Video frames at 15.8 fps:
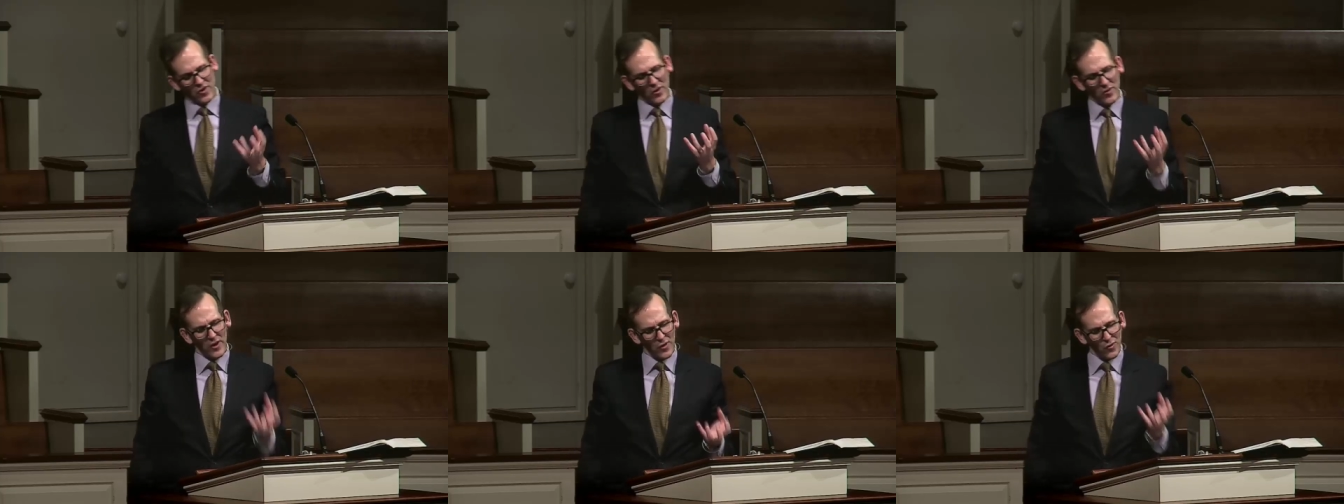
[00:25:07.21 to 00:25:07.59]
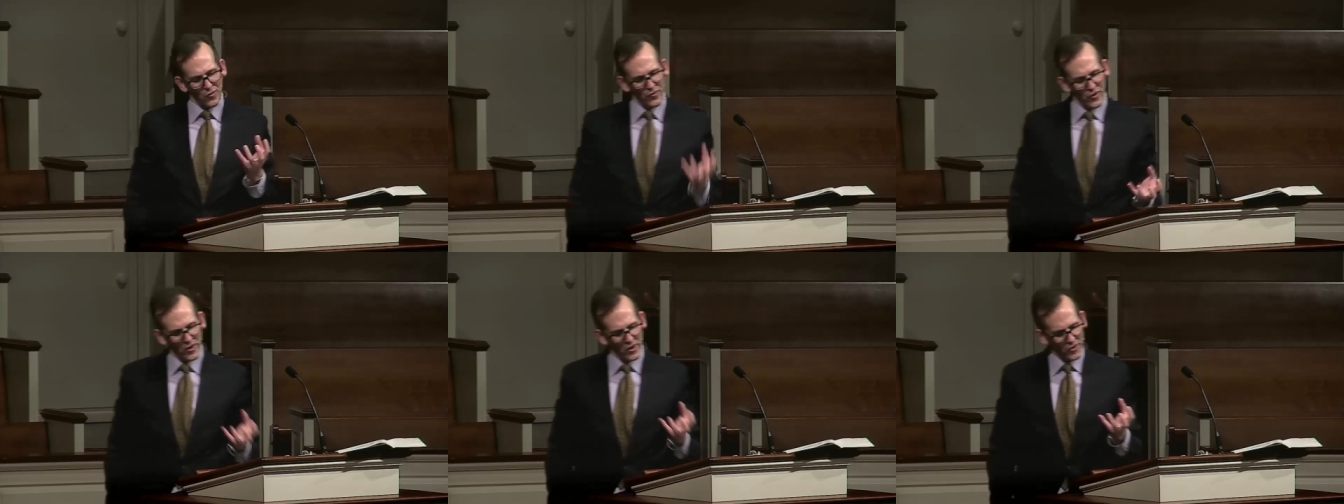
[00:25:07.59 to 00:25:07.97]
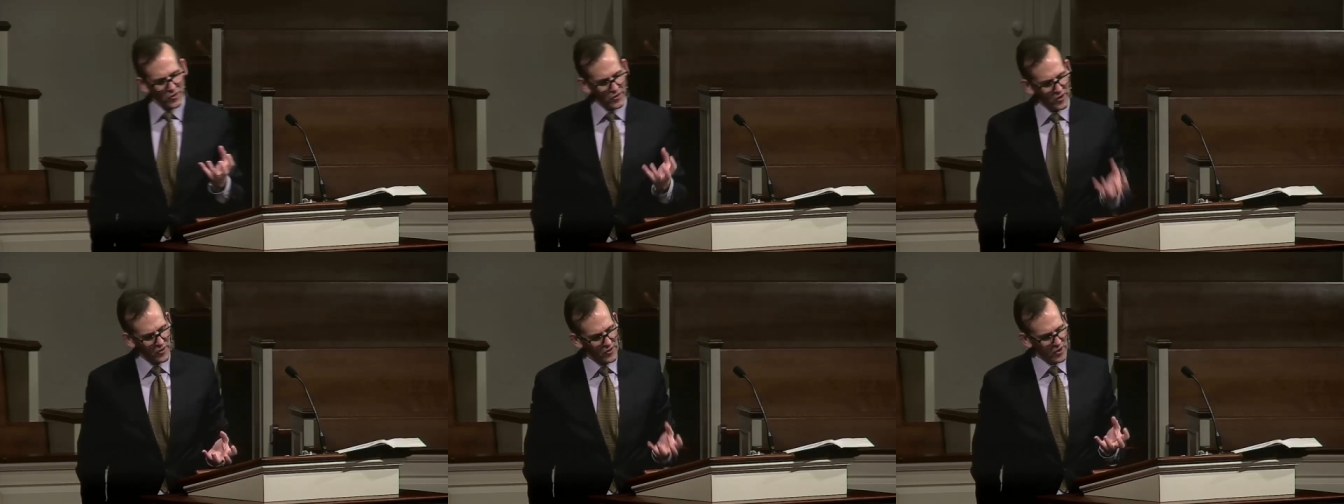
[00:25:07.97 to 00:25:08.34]
And so, this
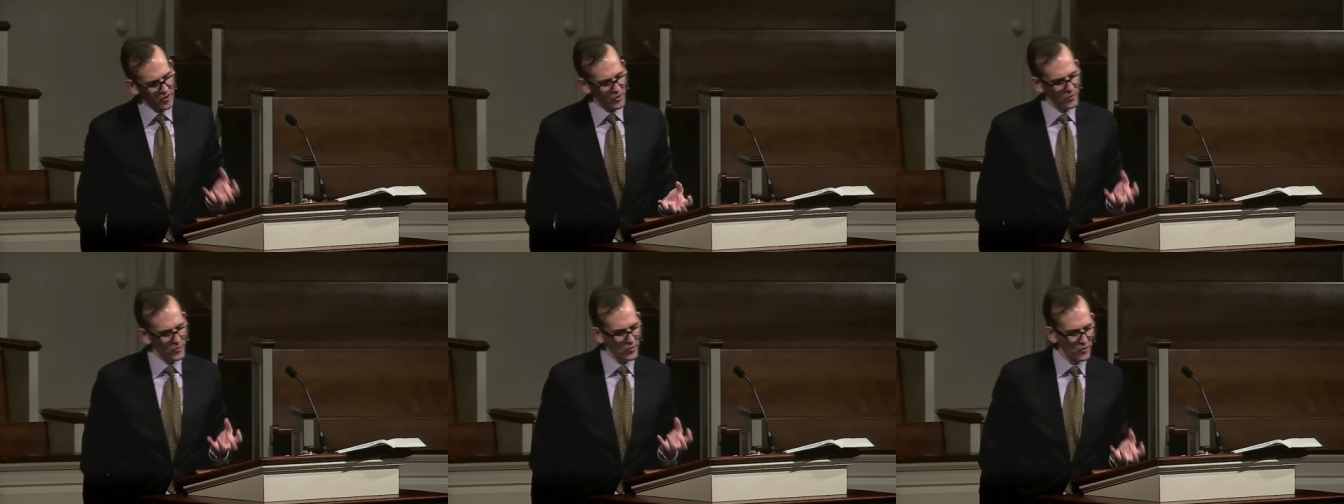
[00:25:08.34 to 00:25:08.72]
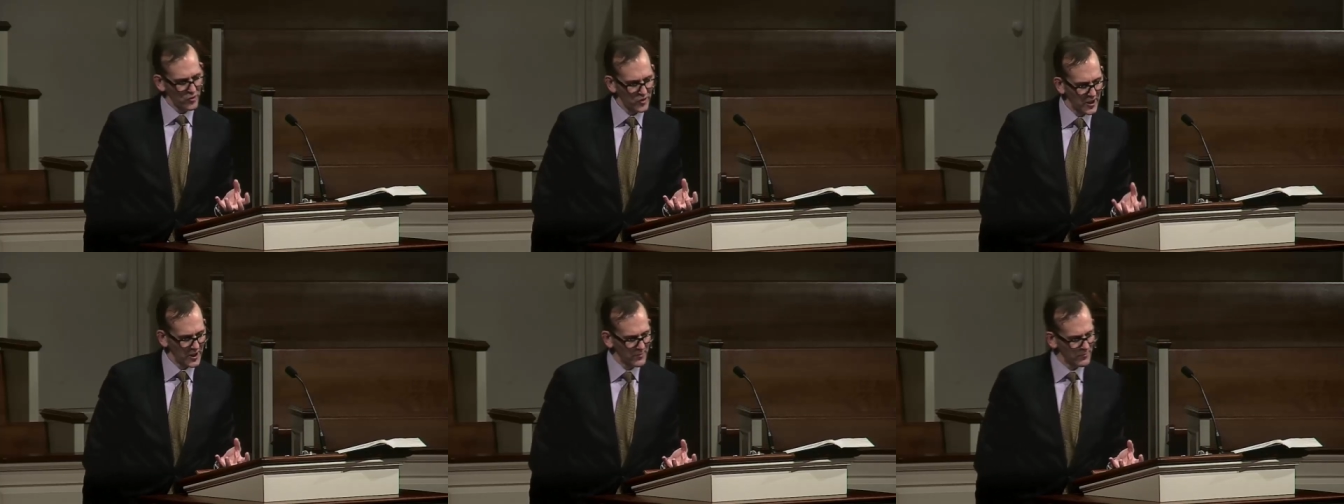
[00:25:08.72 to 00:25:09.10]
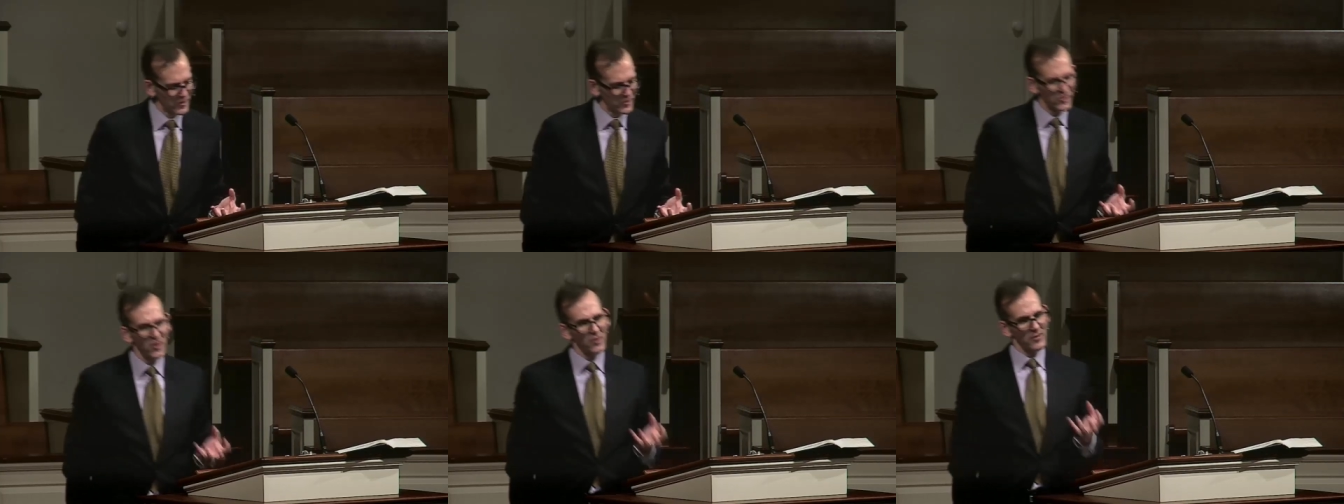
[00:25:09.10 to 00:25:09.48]
first conditional
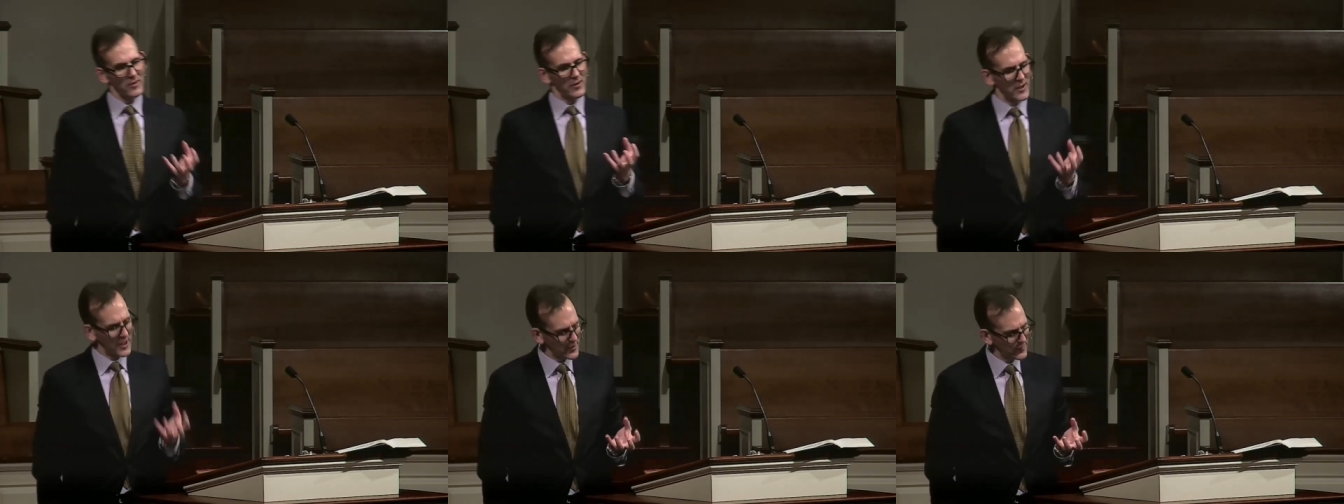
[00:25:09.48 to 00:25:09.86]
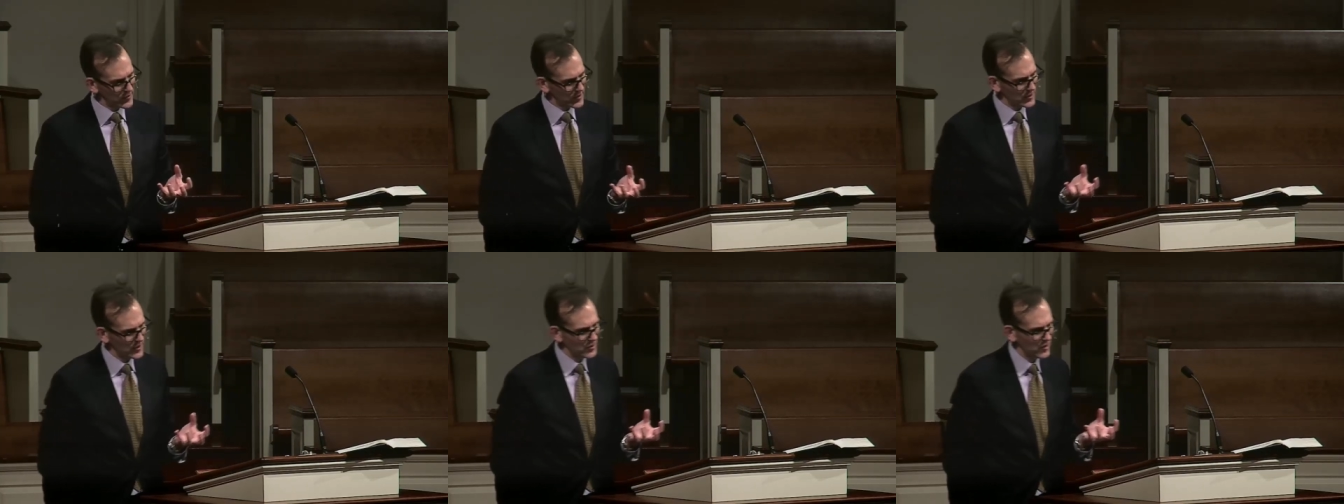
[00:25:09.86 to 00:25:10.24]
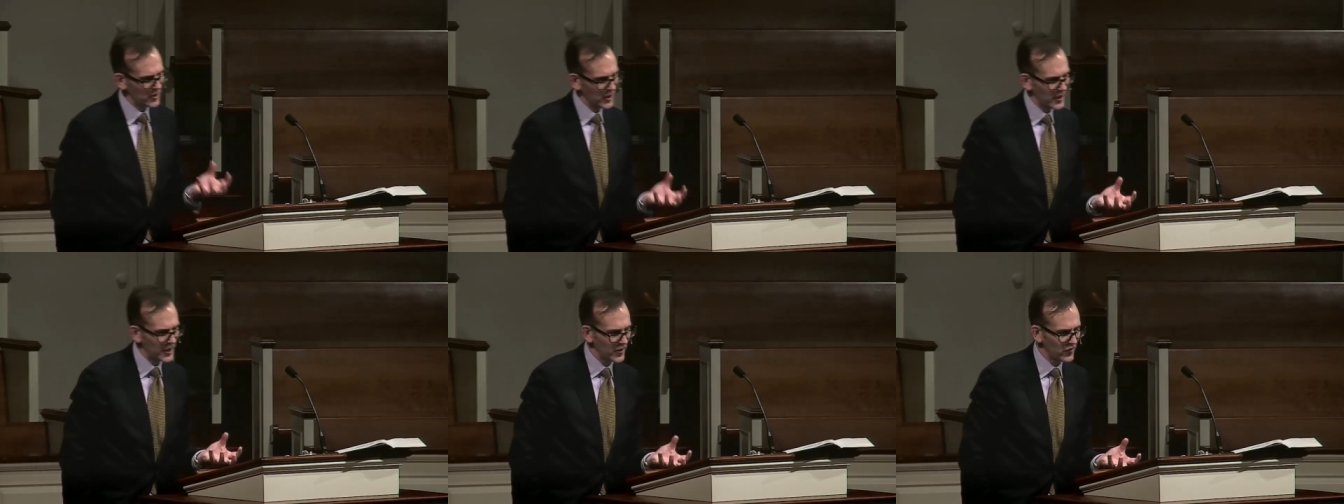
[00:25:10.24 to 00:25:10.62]
statement, not loving
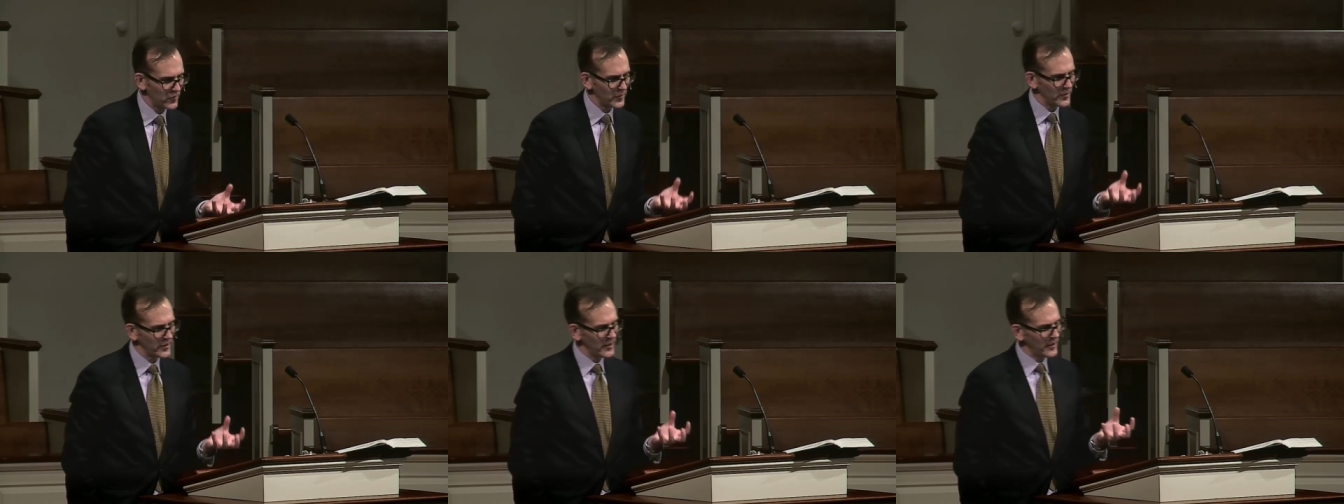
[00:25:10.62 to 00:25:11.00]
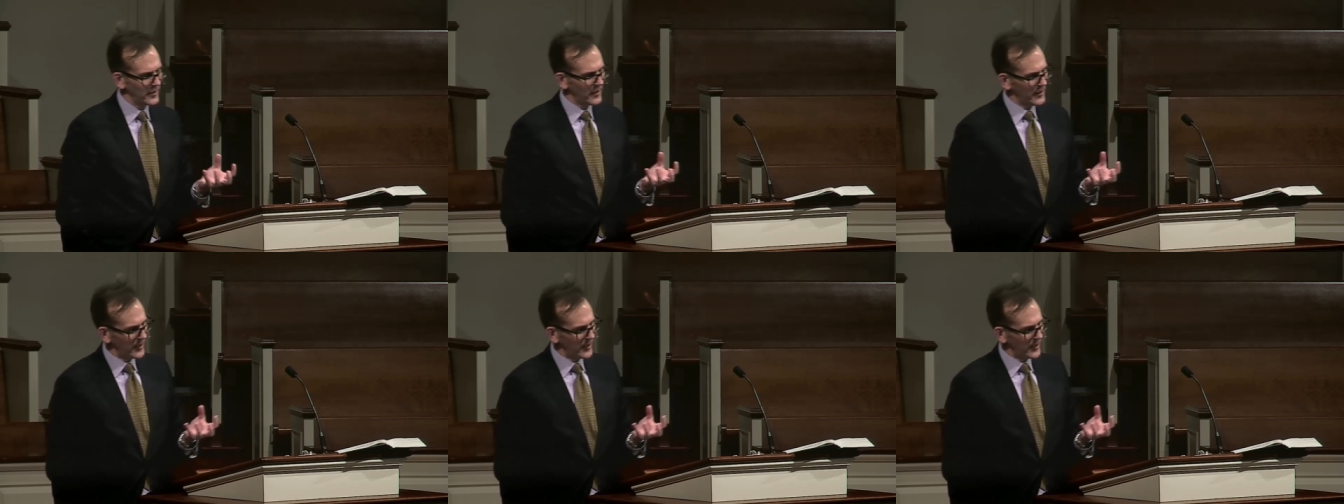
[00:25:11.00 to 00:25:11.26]
your life, but